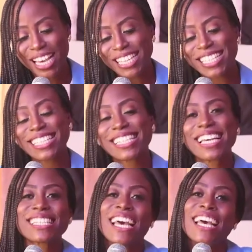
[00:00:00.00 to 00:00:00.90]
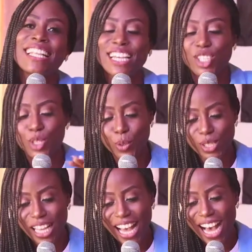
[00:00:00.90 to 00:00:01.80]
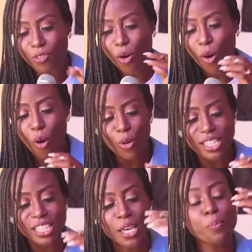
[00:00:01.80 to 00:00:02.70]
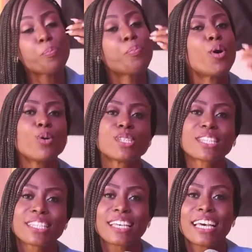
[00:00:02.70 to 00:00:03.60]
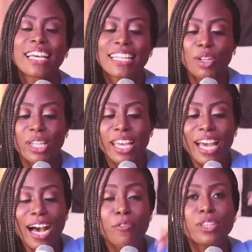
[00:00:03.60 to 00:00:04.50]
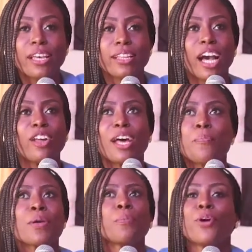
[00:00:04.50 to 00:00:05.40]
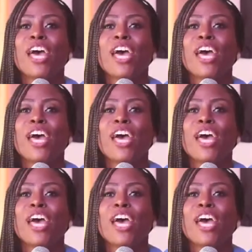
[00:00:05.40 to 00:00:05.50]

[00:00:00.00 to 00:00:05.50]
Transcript: She says, the Jews have always imposed that they have the other people,